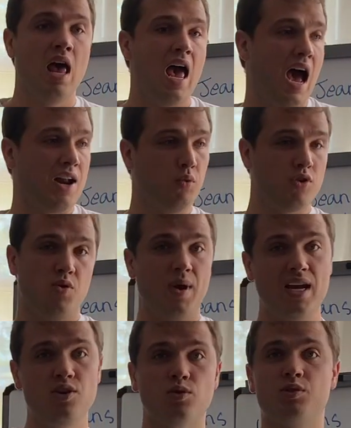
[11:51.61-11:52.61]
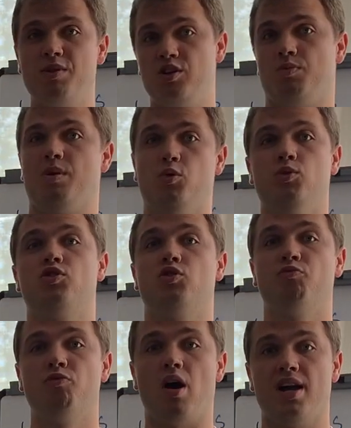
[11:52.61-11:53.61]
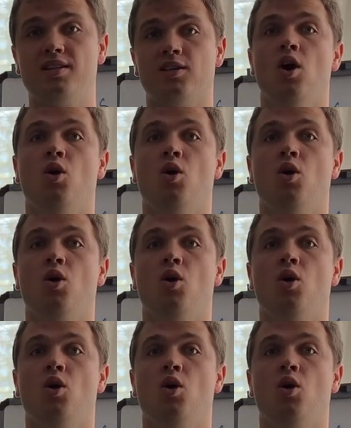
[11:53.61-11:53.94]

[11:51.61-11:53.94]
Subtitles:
And I want you in your speech bubbles to write